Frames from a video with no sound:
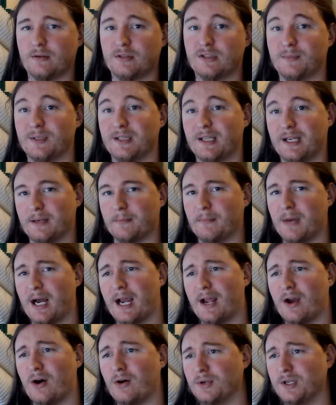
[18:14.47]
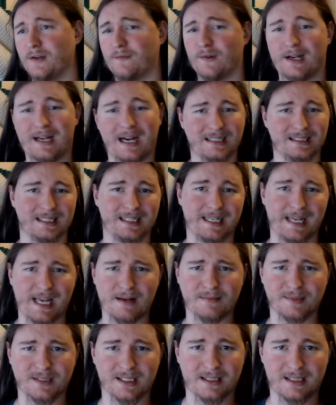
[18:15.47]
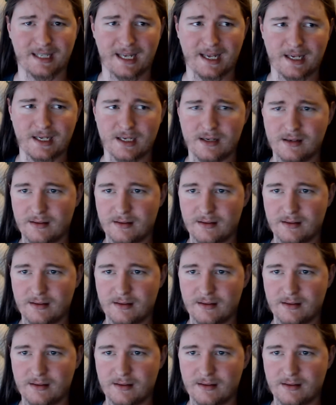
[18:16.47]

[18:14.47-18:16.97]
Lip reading: they can buy all different kinds of games that they